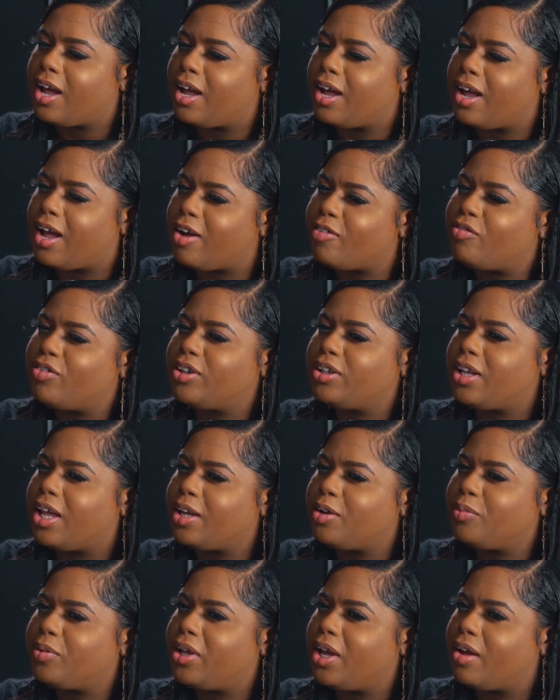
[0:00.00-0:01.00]
I feel
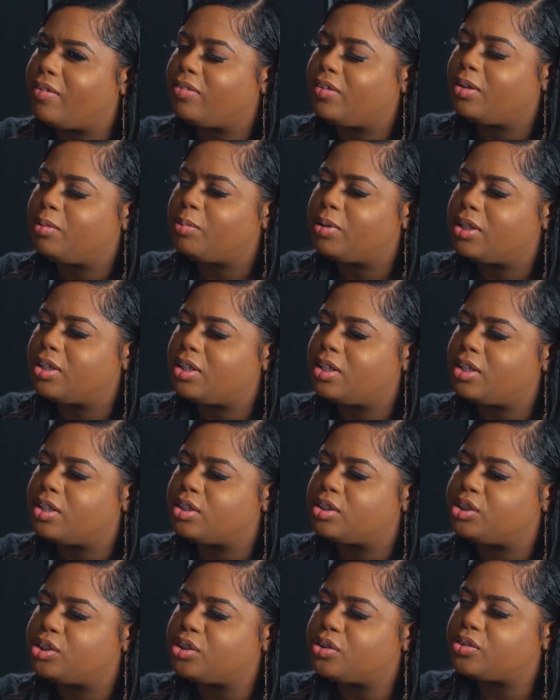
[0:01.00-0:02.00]
like we have the ability to
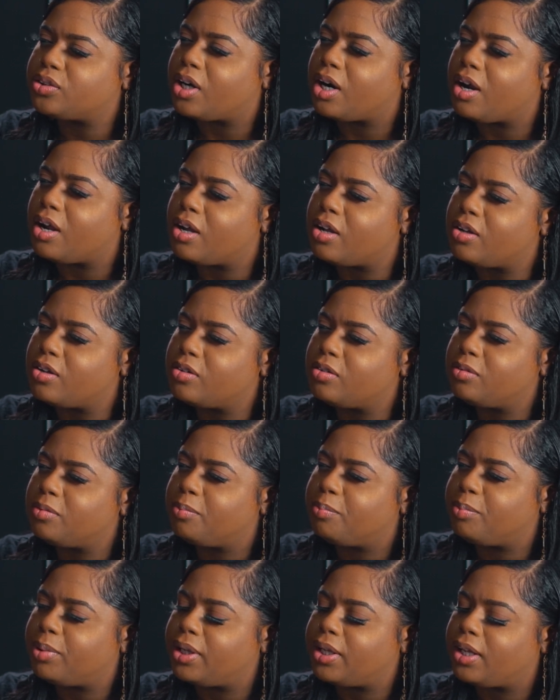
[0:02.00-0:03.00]
choose our own,
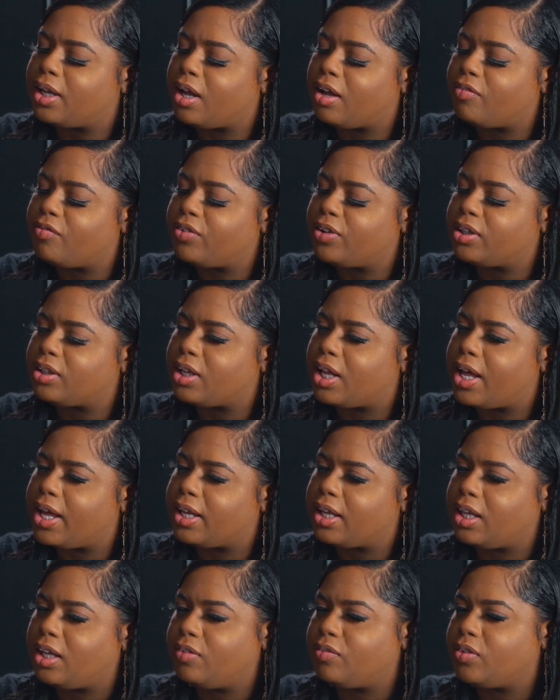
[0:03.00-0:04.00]
but I feel like
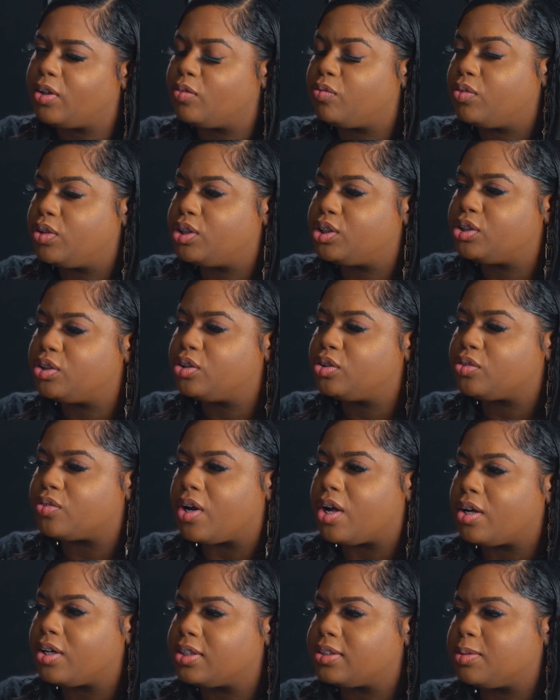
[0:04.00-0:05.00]
even if we choose
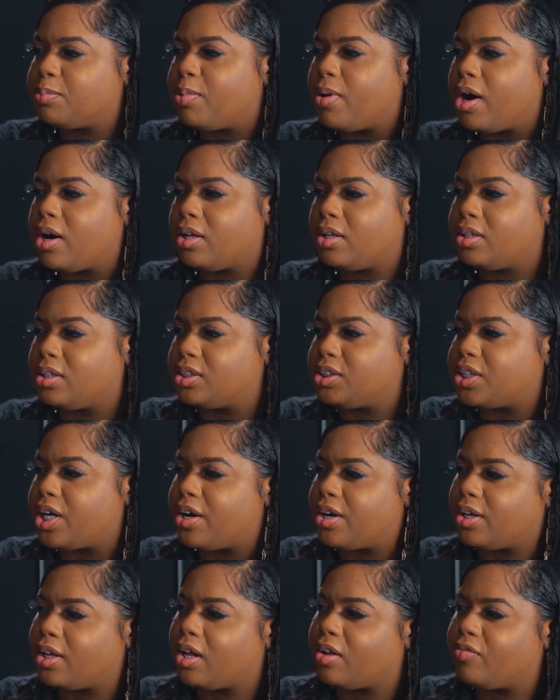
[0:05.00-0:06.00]
wrong, it's a part of the
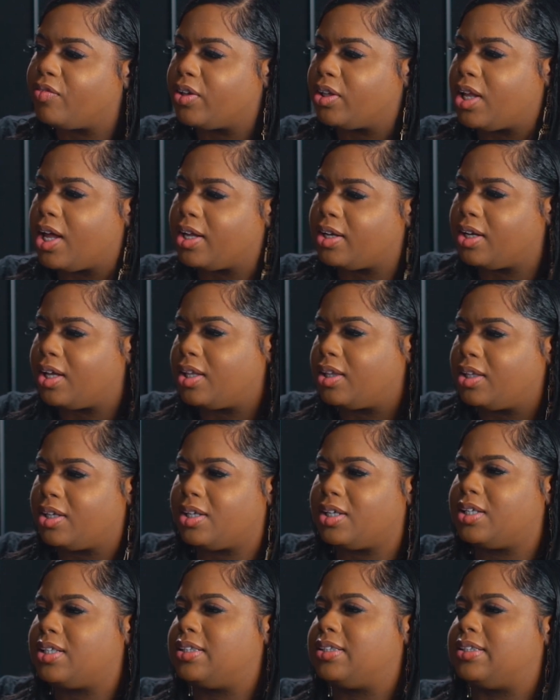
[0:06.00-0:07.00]
journey. I feel like nothing
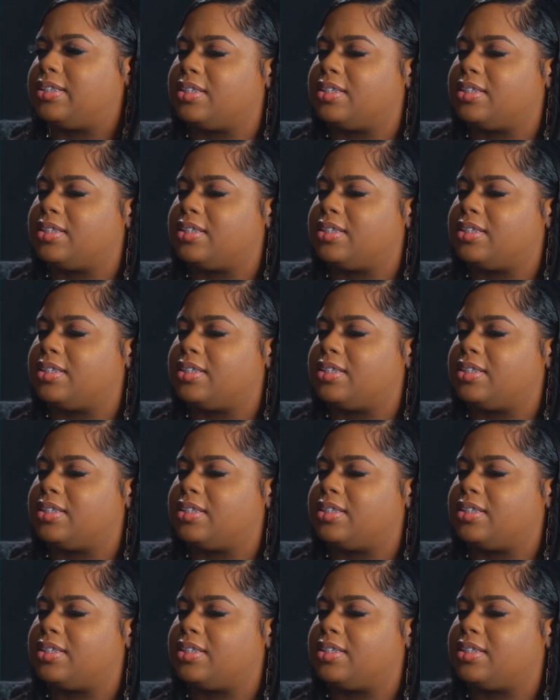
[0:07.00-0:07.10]
is...